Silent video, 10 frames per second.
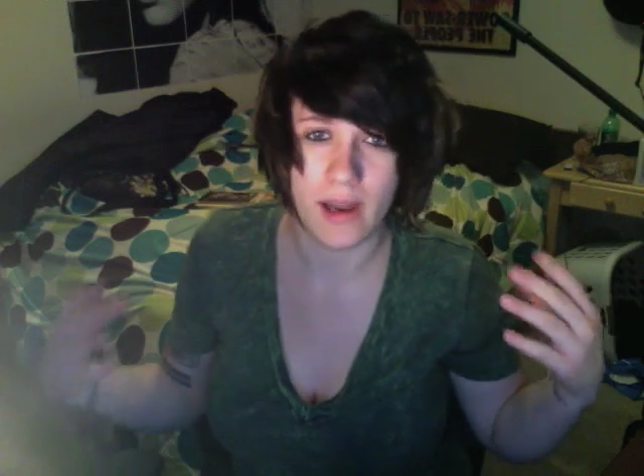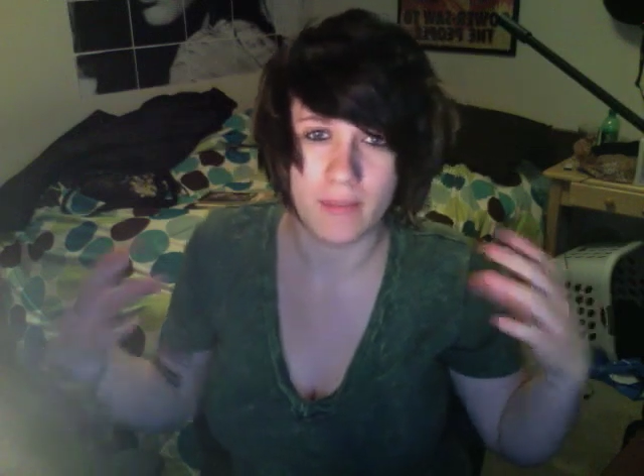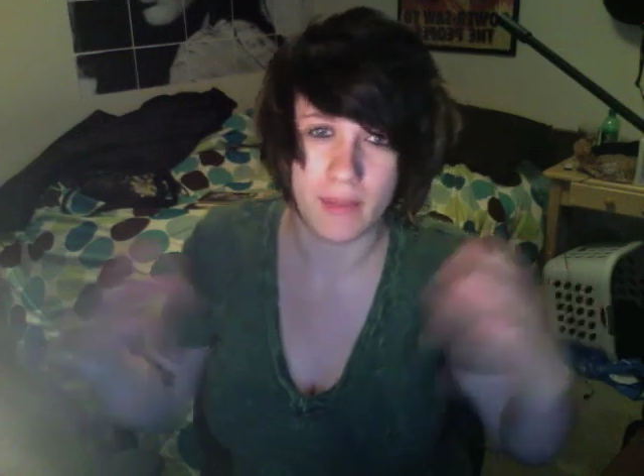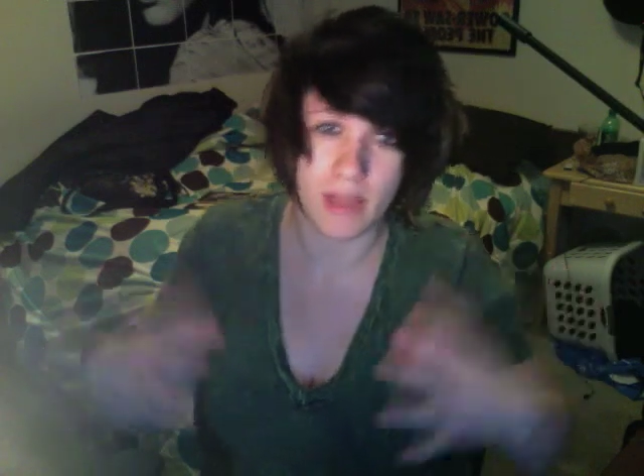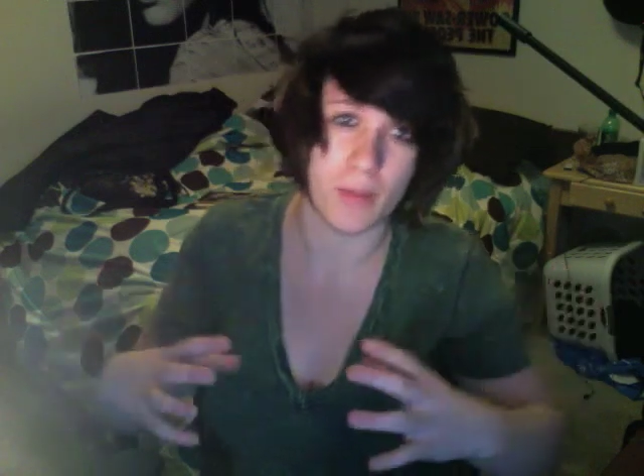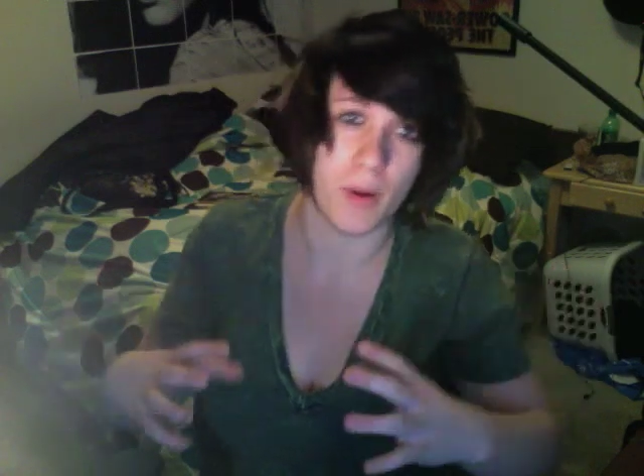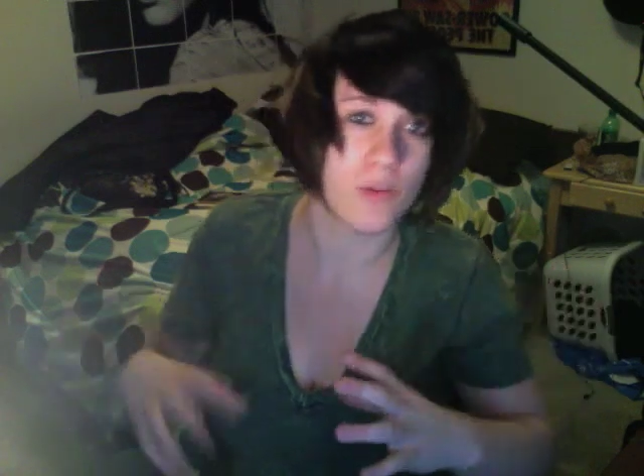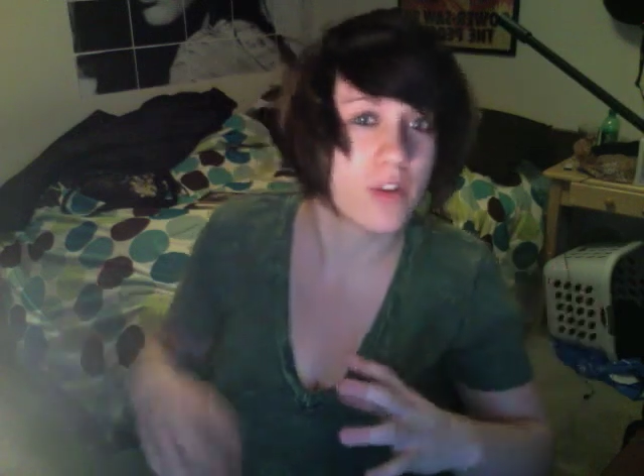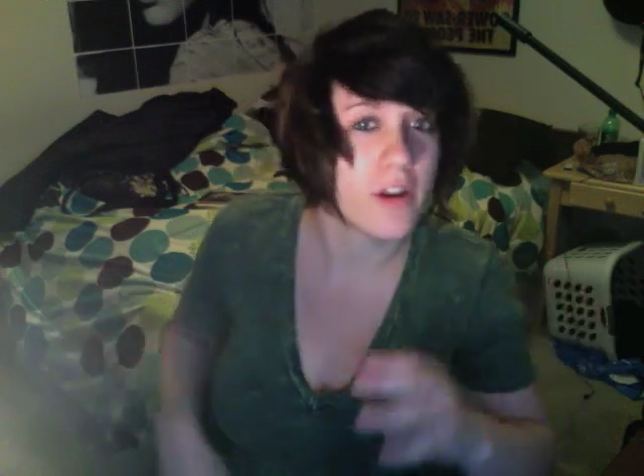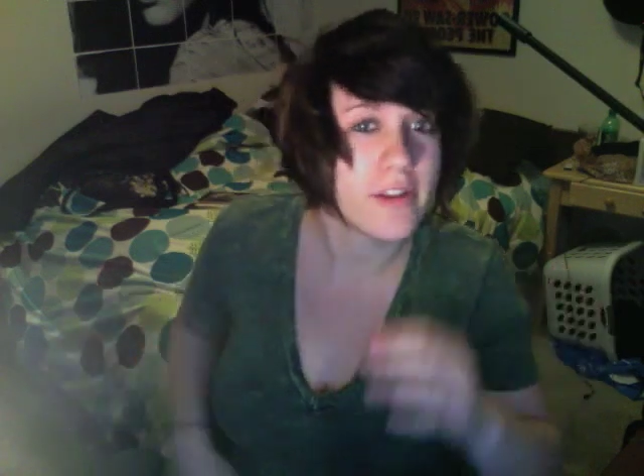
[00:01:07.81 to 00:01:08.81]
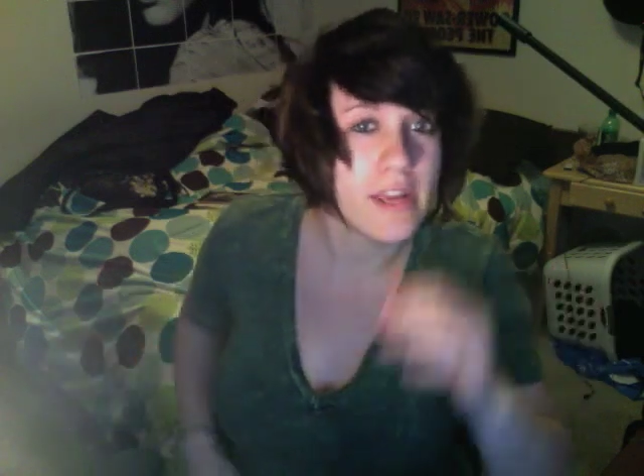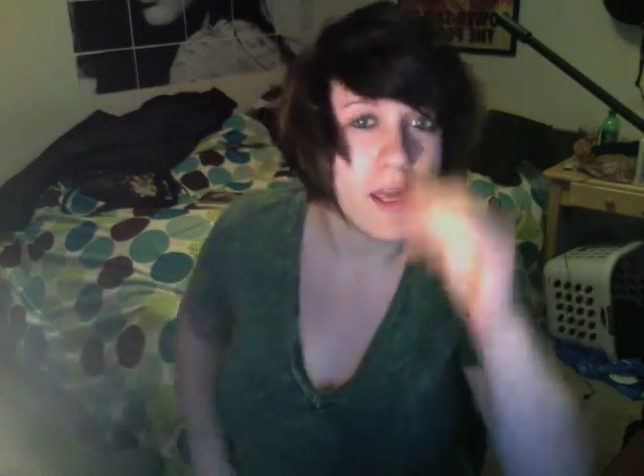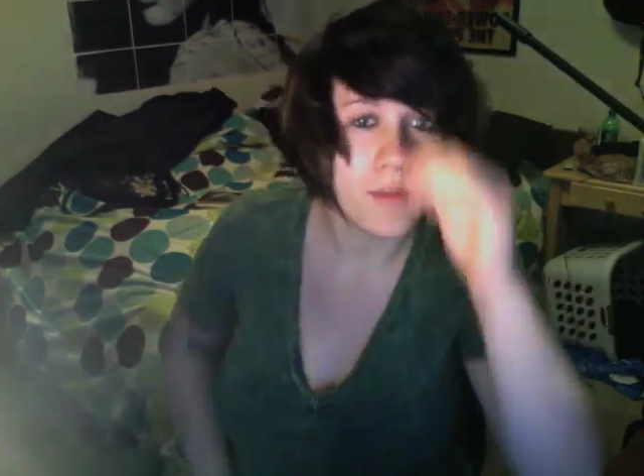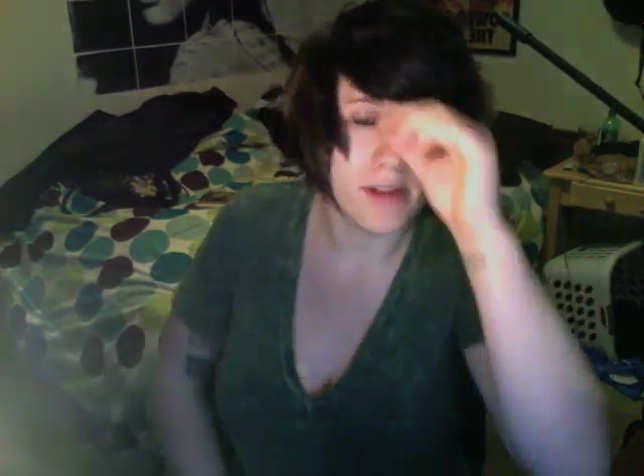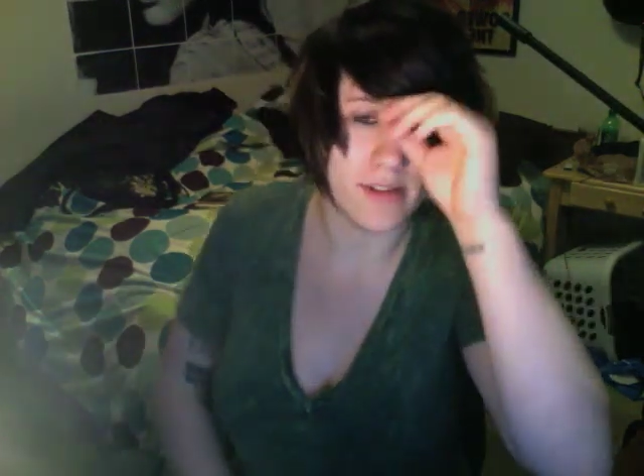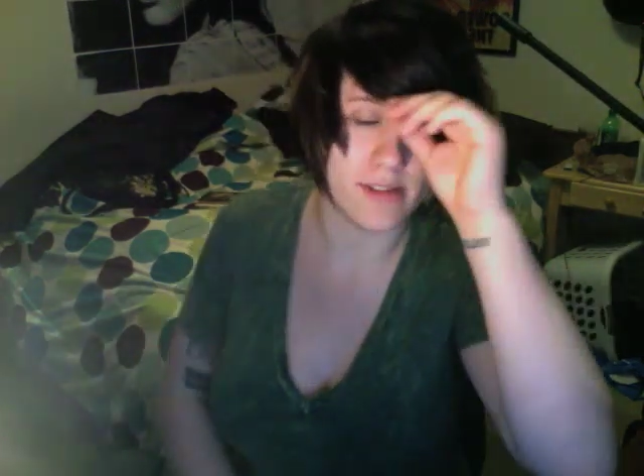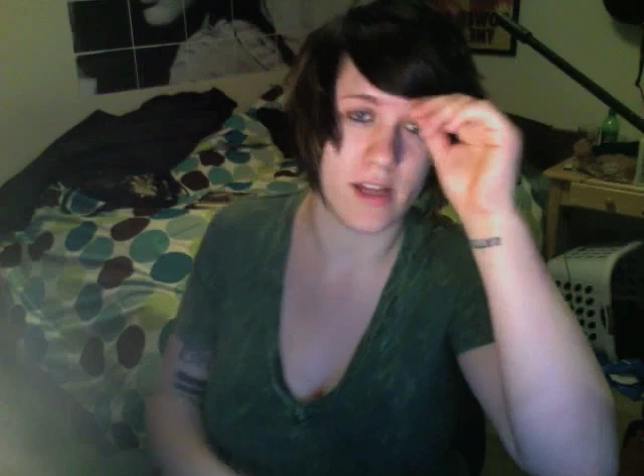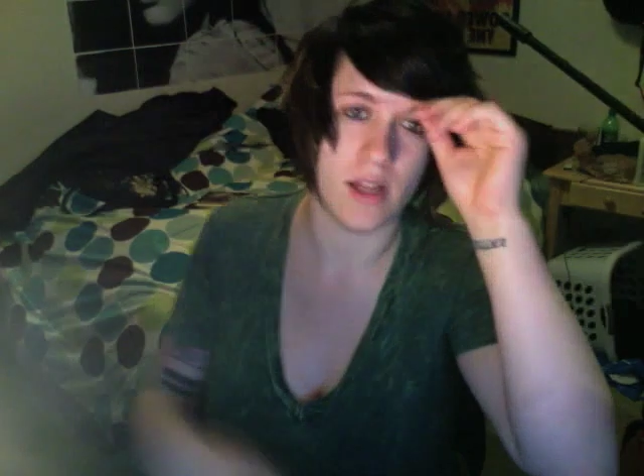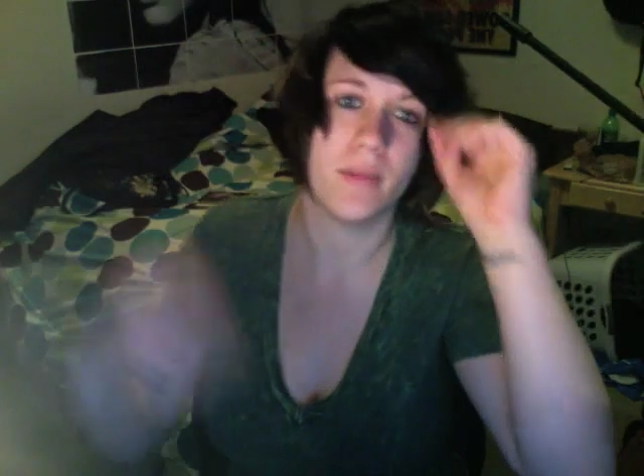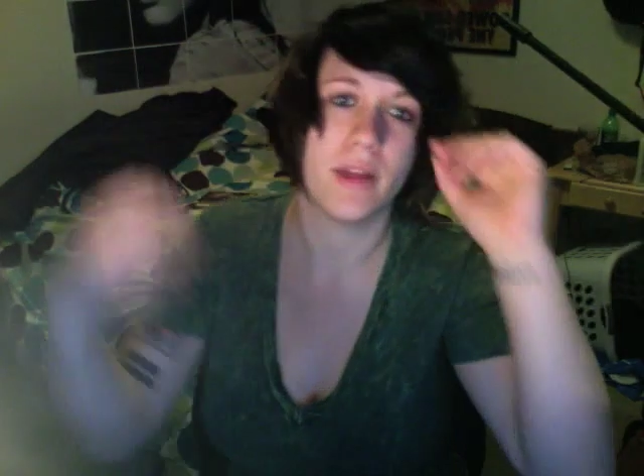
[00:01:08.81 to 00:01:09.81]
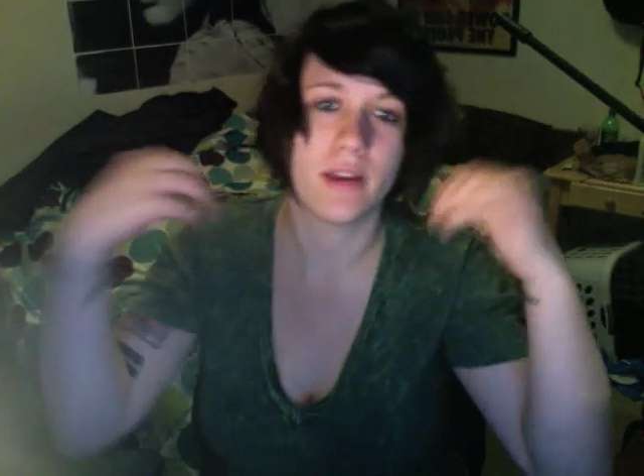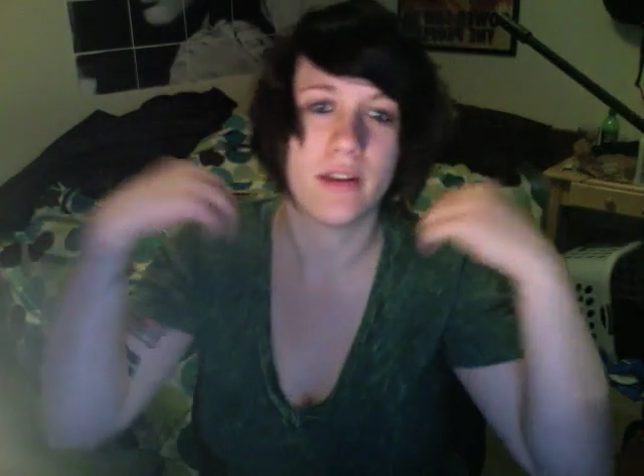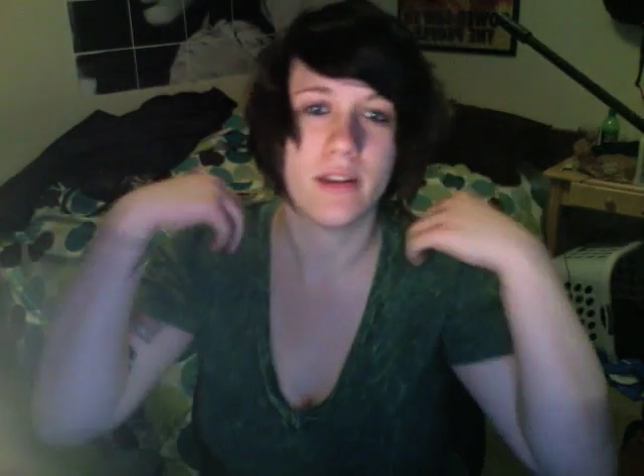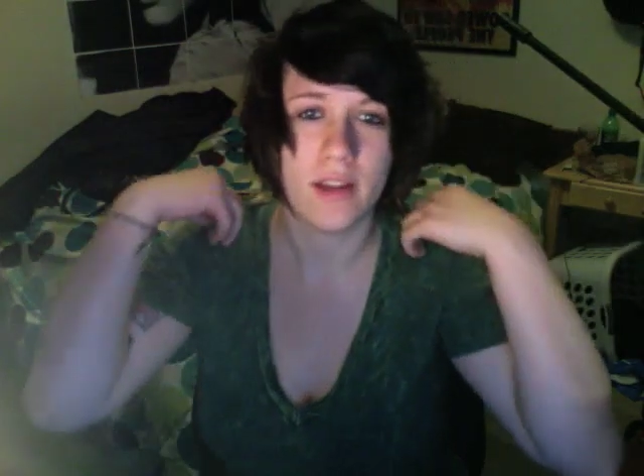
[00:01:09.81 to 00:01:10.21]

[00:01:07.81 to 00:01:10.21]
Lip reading: mail out a postcard to him and just tell him, like,